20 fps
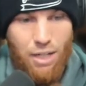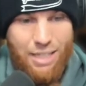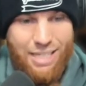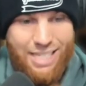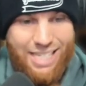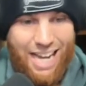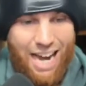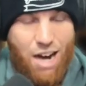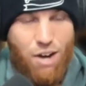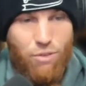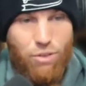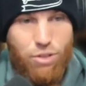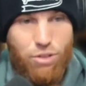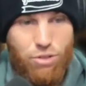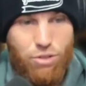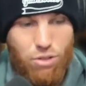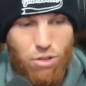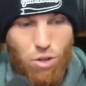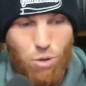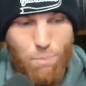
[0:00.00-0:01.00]
down the
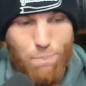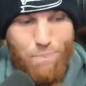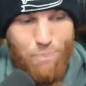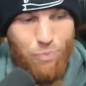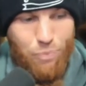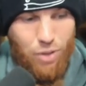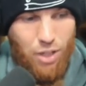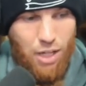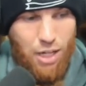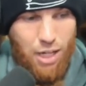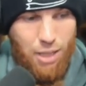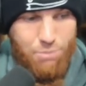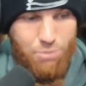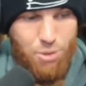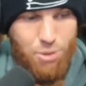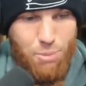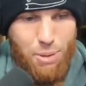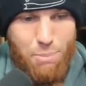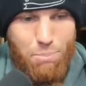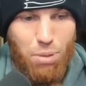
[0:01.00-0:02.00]
slope,
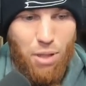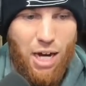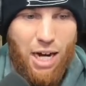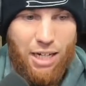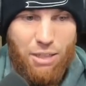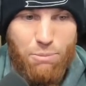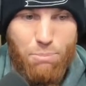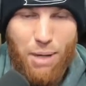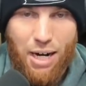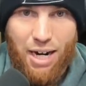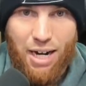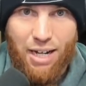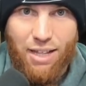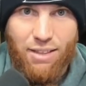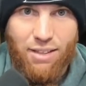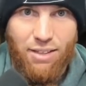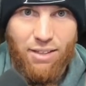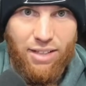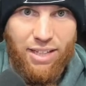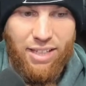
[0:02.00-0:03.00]
to be blocked by
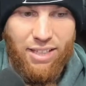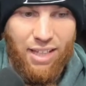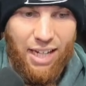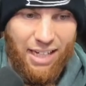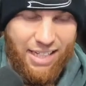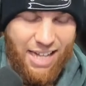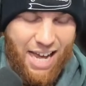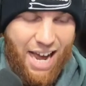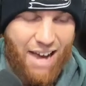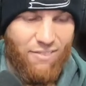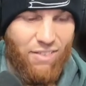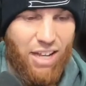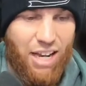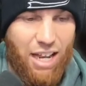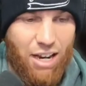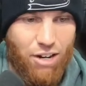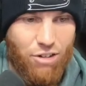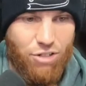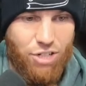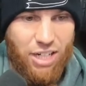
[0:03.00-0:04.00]
the lead leg, to have that
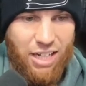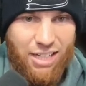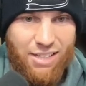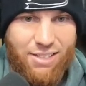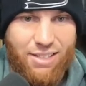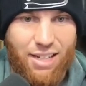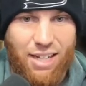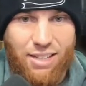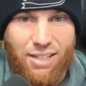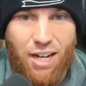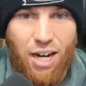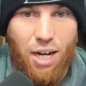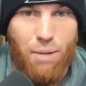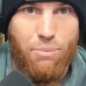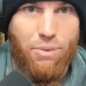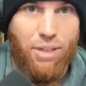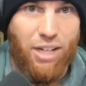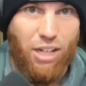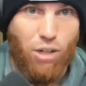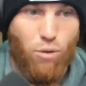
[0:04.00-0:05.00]
energy get sent
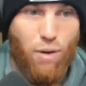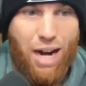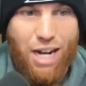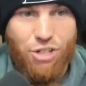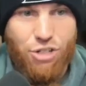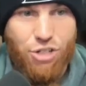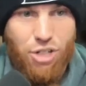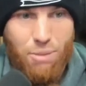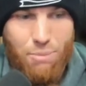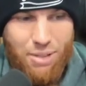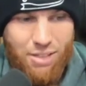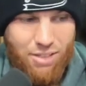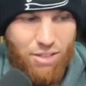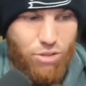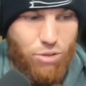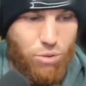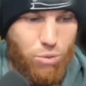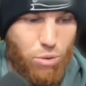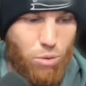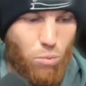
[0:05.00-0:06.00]
up. Think crash dummies
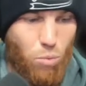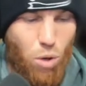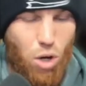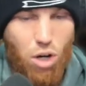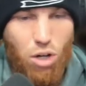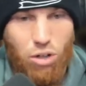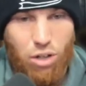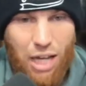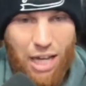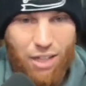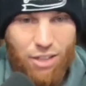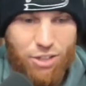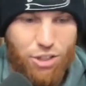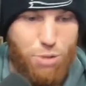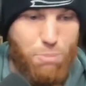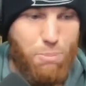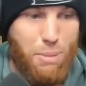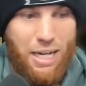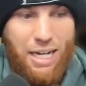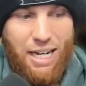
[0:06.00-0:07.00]
into a wall,
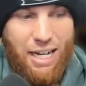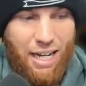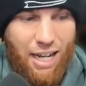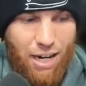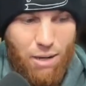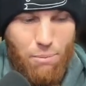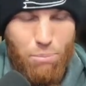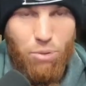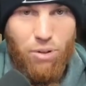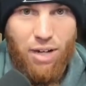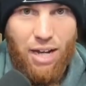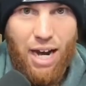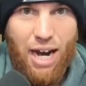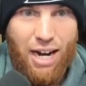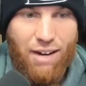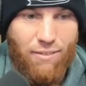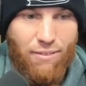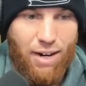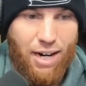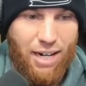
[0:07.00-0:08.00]
speeding at a pretty
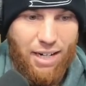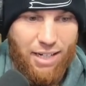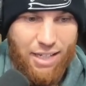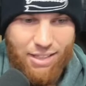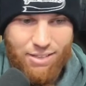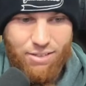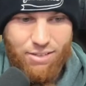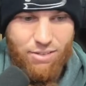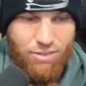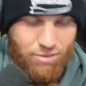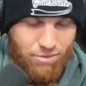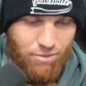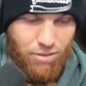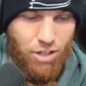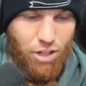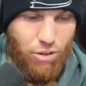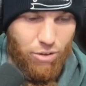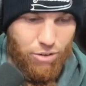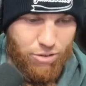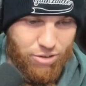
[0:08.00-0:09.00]
high rate. It's,
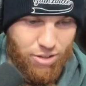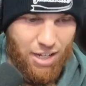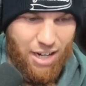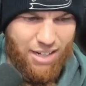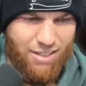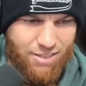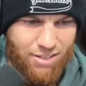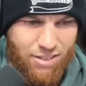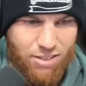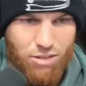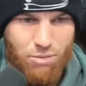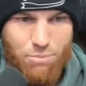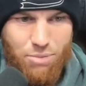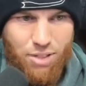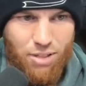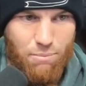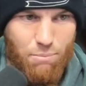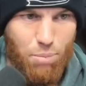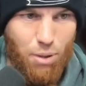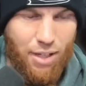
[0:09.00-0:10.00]
you know, there's a lot of systems
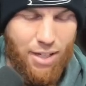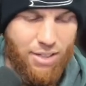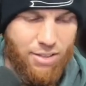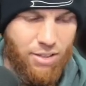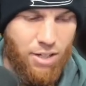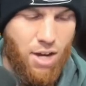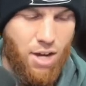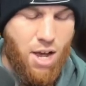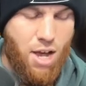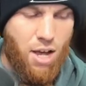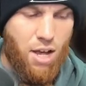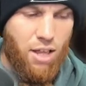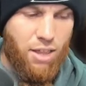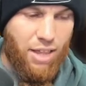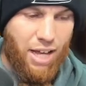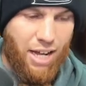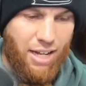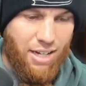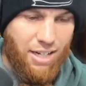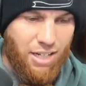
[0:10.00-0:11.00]
in place
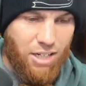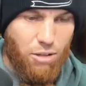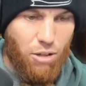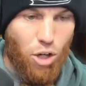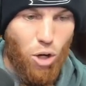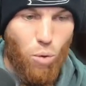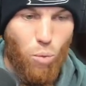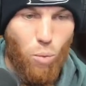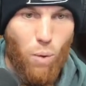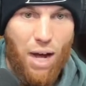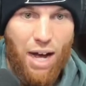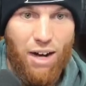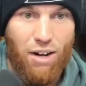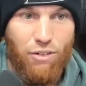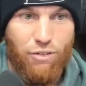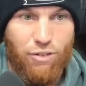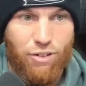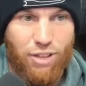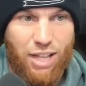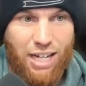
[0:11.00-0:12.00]
that need to go well
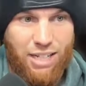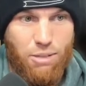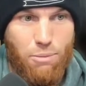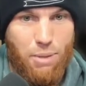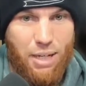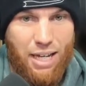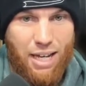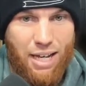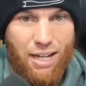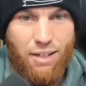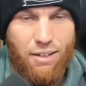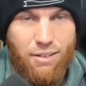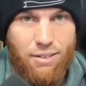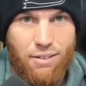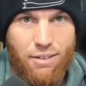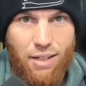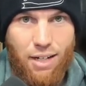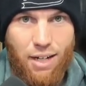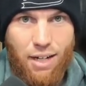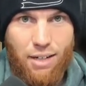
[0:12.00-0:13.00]
for that to be
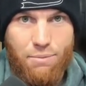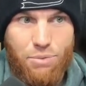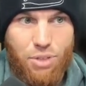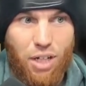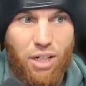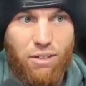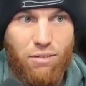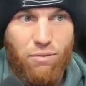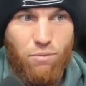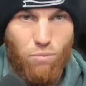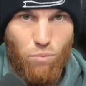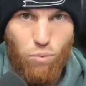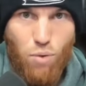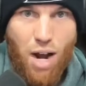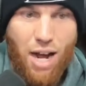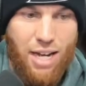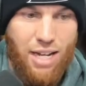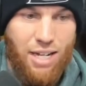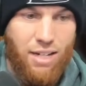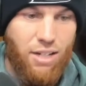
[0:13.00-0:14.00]
done
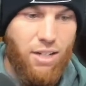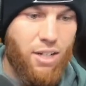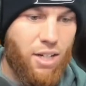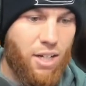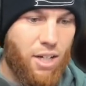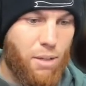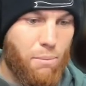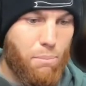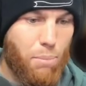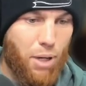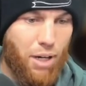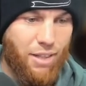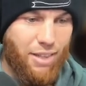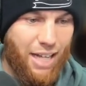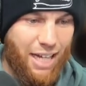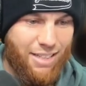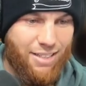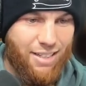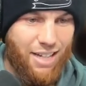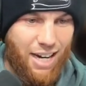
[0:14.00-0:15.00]
right. But
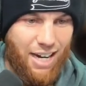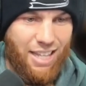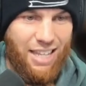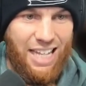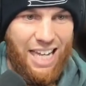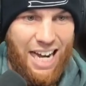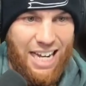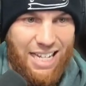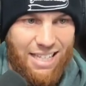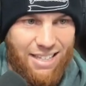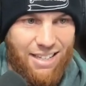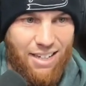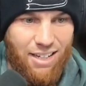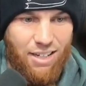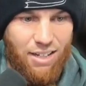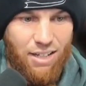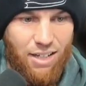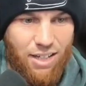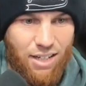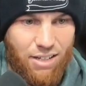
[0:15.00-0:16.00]
that's kind of the
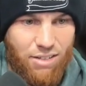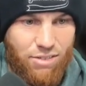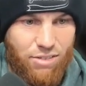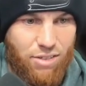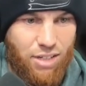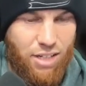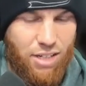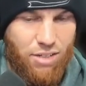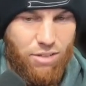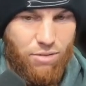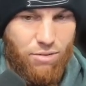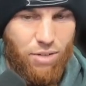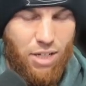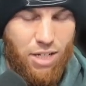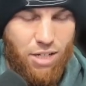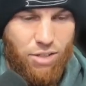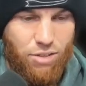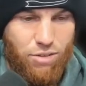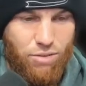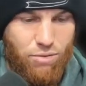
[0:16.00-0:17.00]
idea,
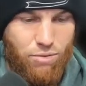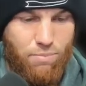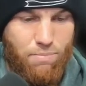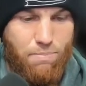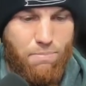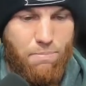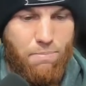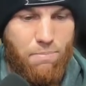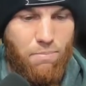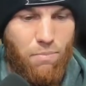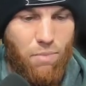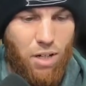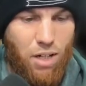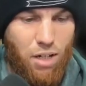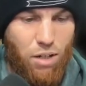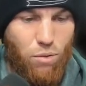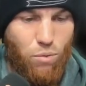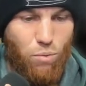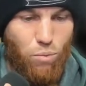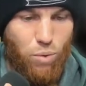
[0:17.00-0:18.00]
is
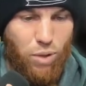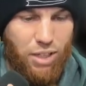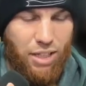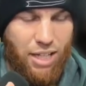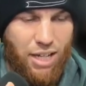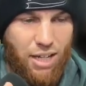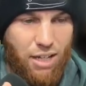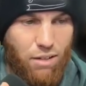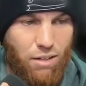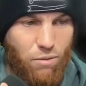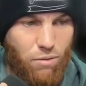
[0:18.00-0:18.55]
really